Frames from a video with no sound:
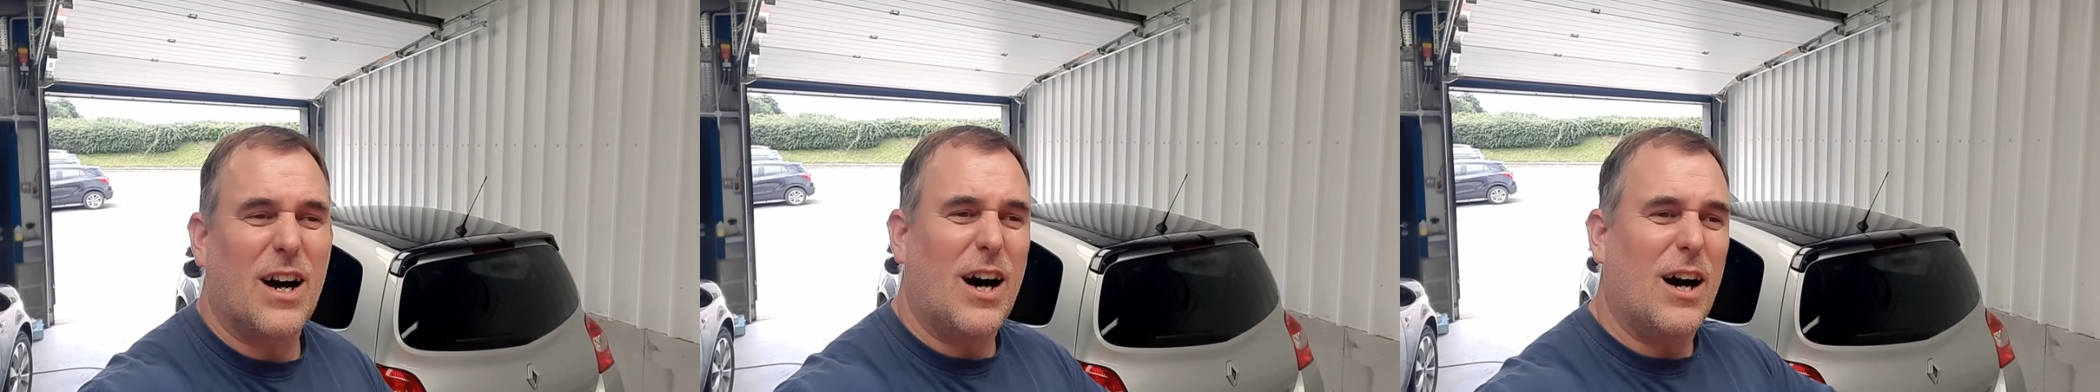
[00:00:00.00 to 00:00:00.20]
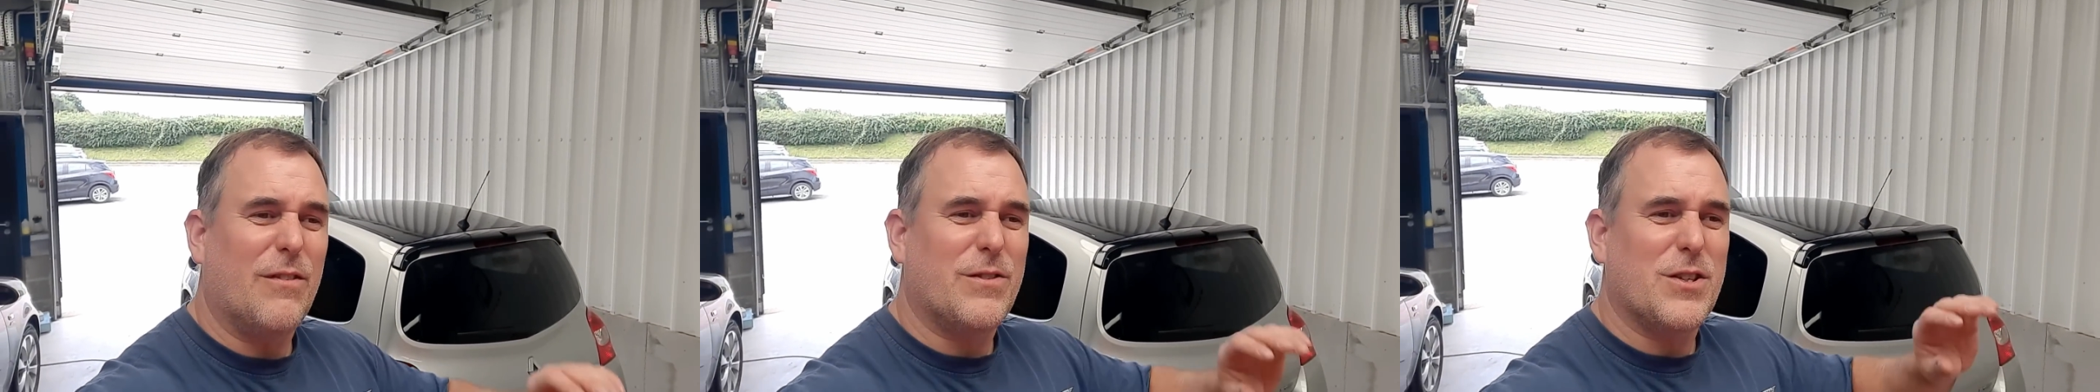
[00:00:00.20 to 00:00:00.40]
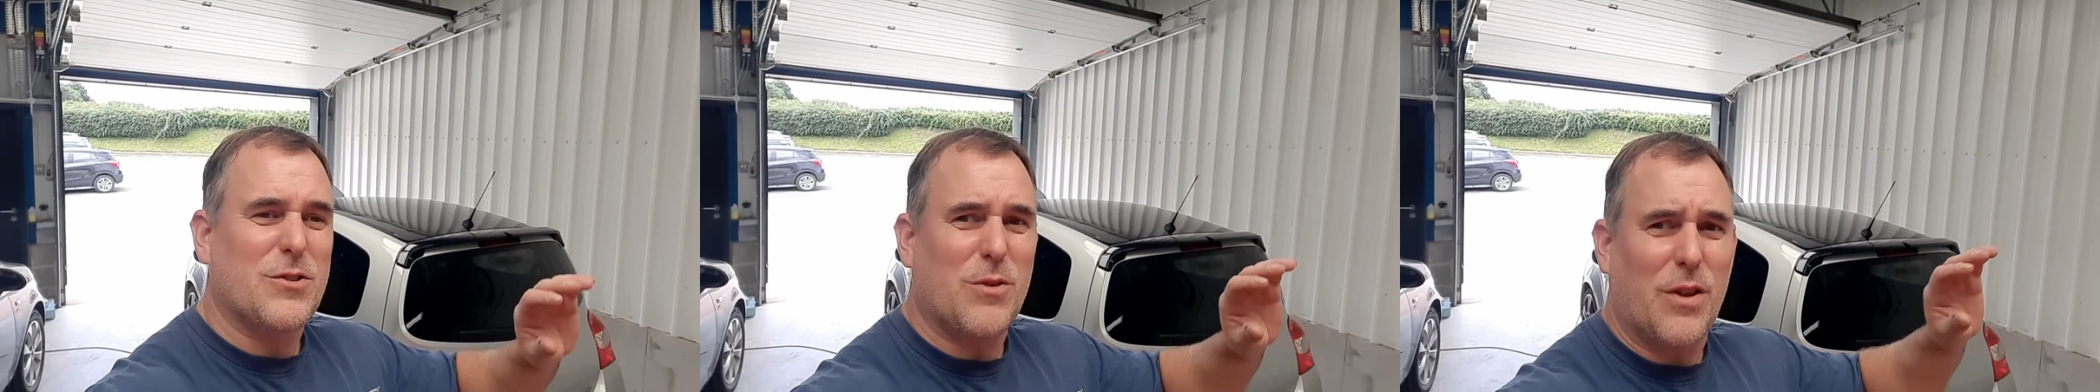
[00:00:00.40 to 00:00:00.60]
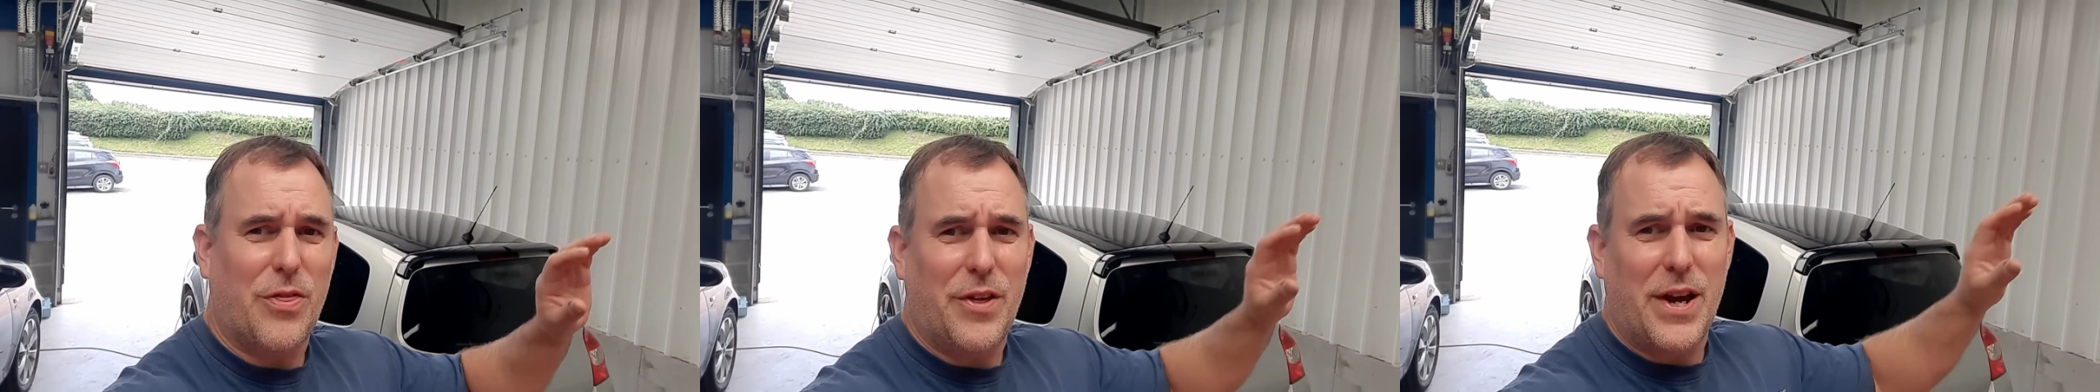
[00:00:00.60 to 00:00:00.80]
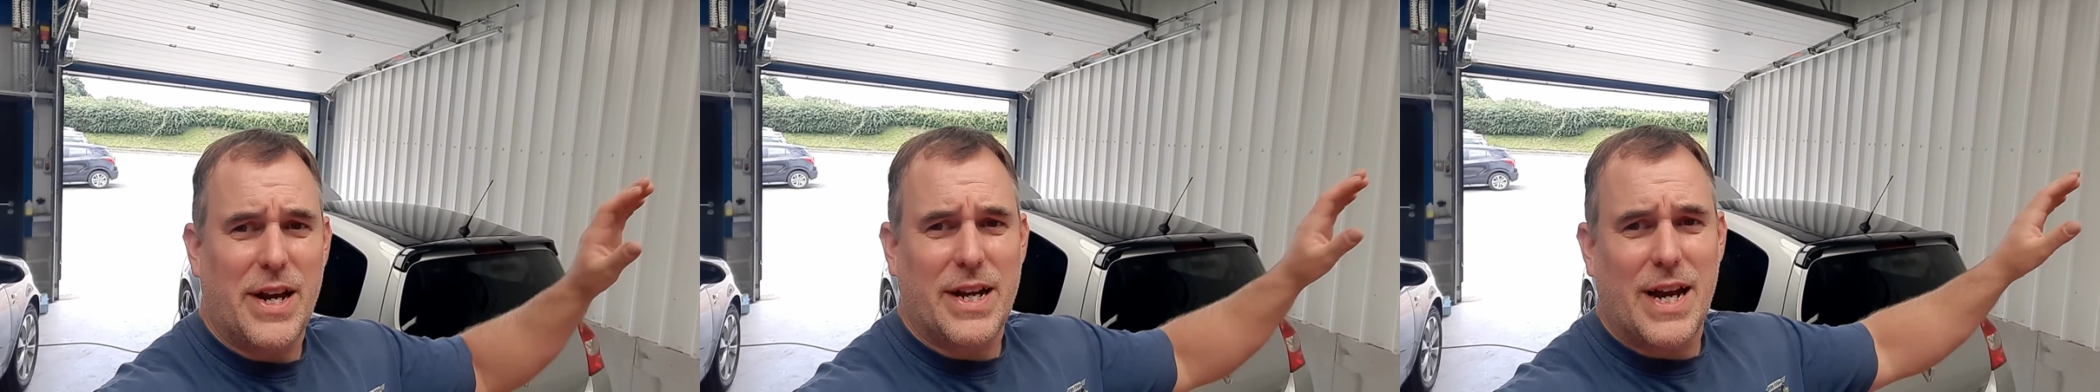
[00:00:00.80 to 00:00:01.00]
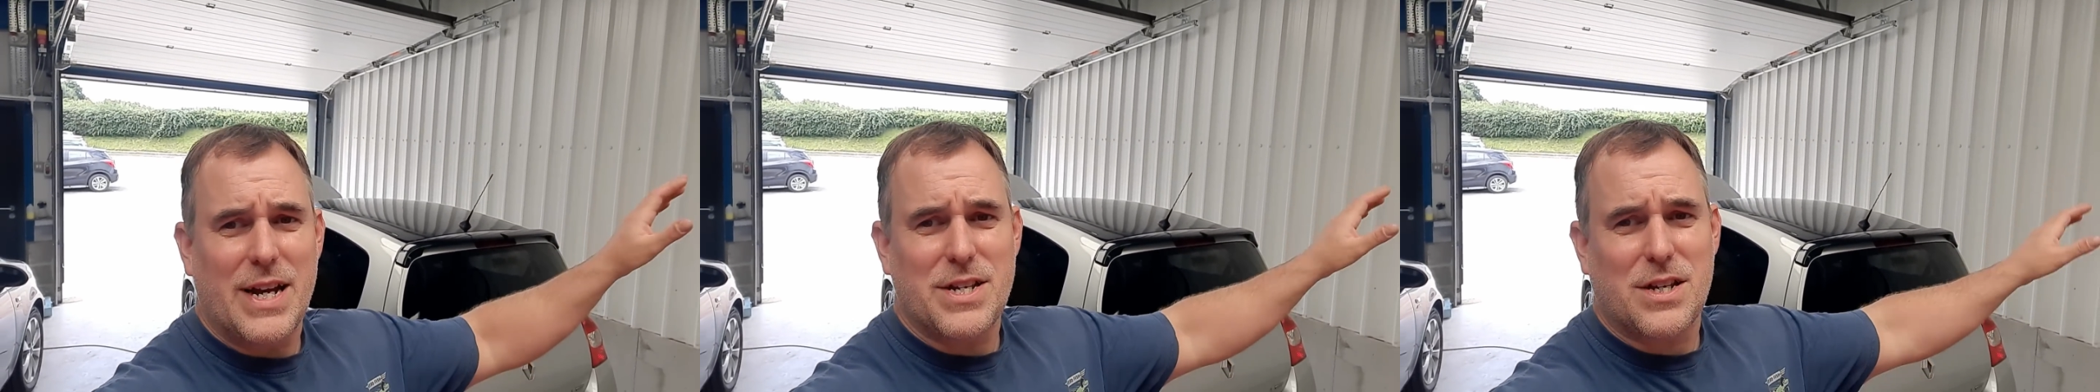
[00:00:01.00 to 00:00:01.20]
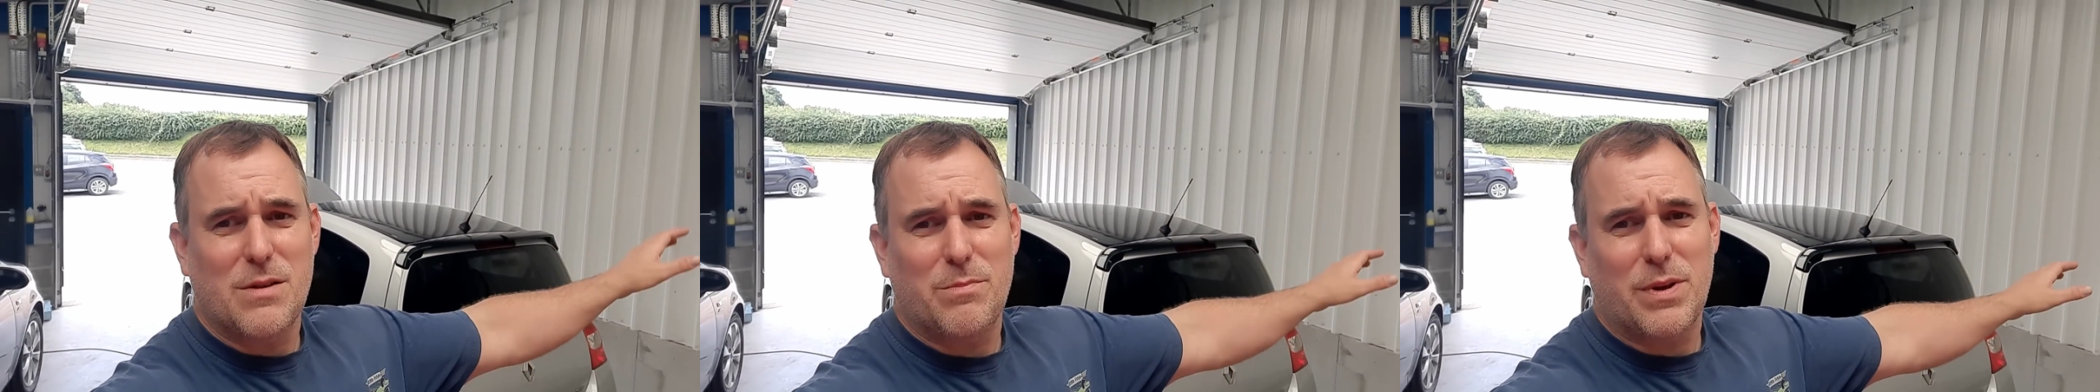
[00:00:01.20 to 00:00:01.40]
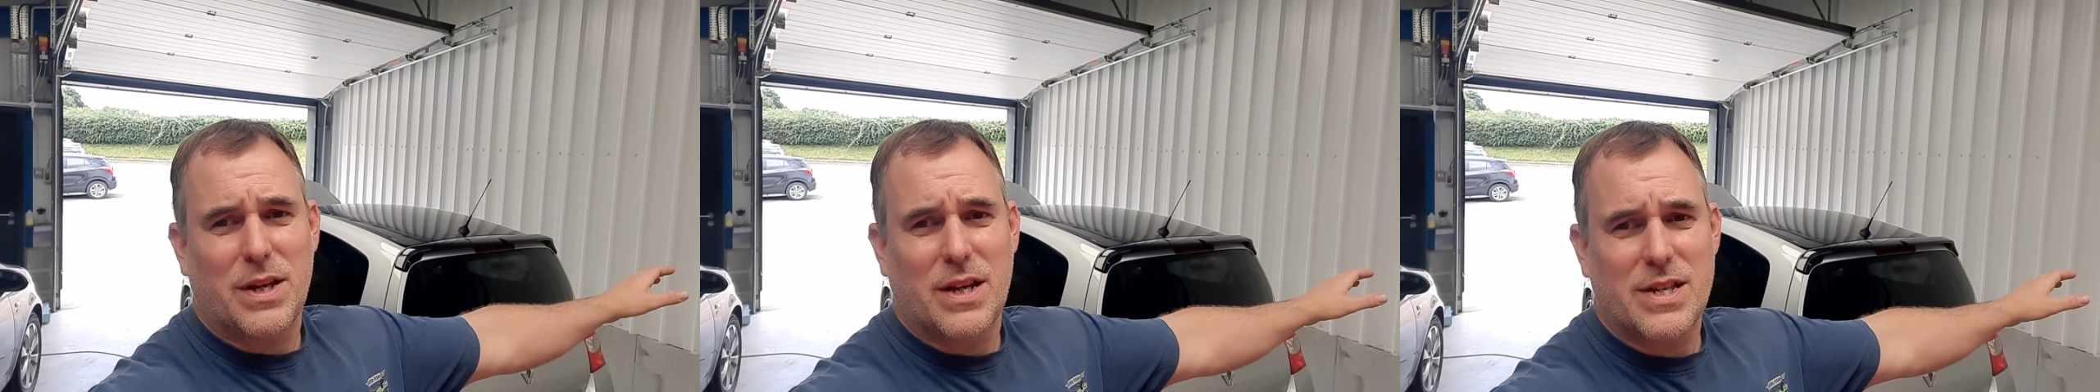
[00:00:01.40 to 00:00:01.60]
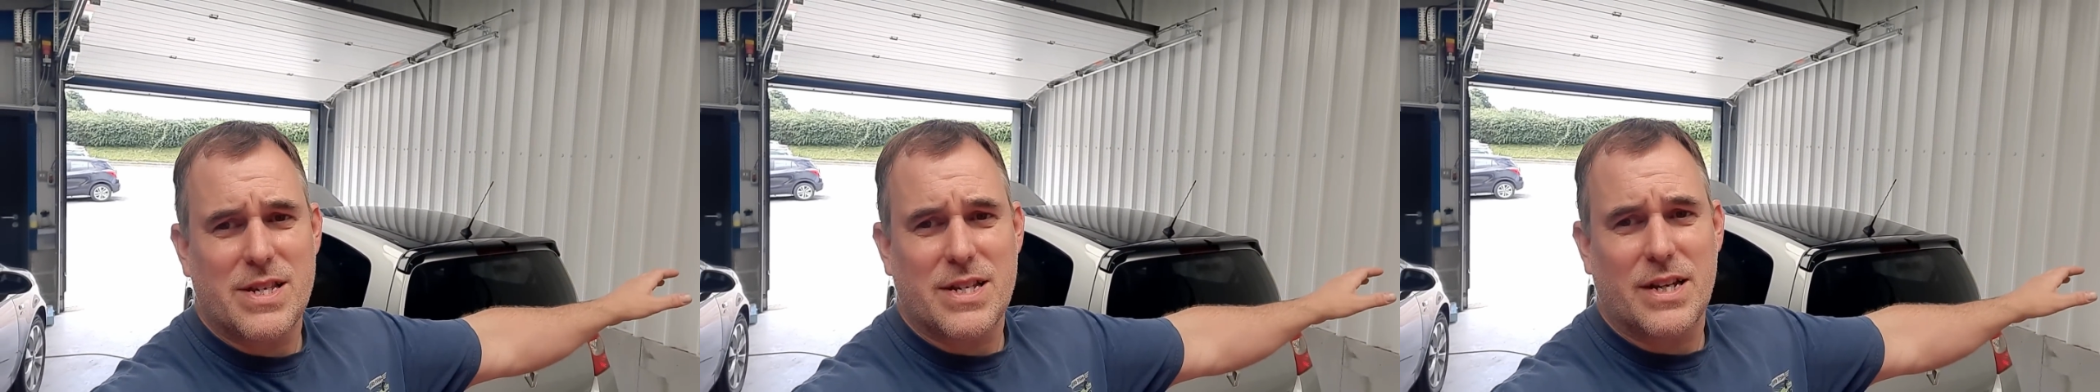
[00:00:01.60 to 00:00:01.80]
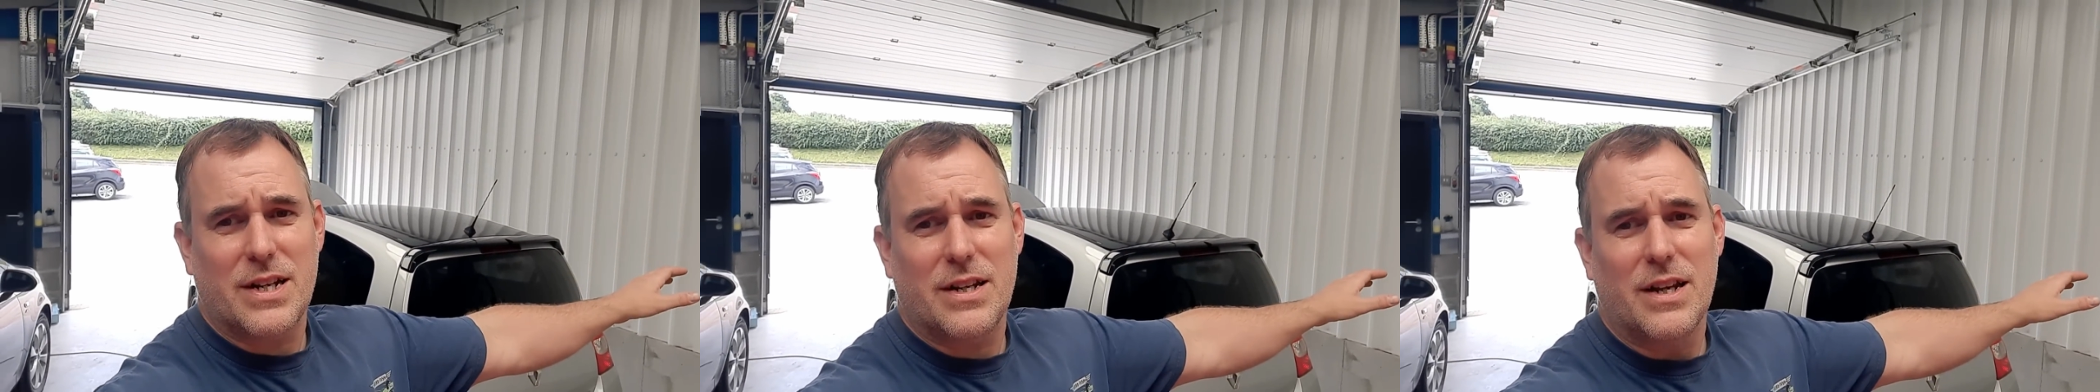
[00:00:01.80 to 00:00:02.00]
after sort of 30 days can be
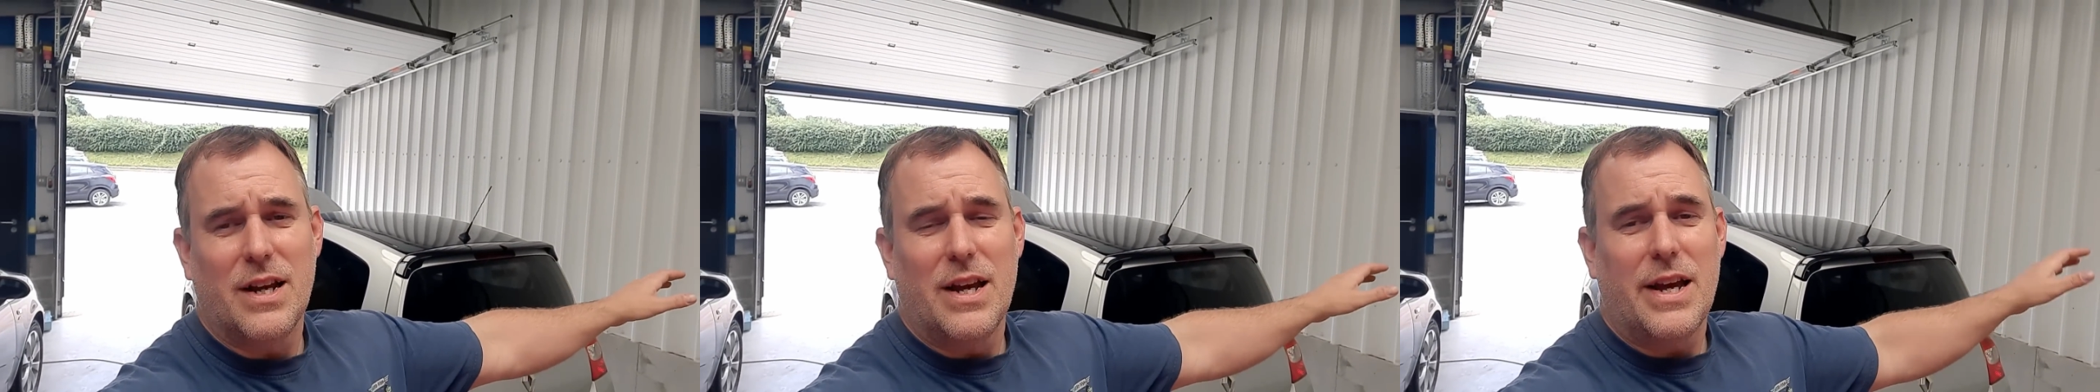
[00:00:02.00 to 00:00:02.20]
considered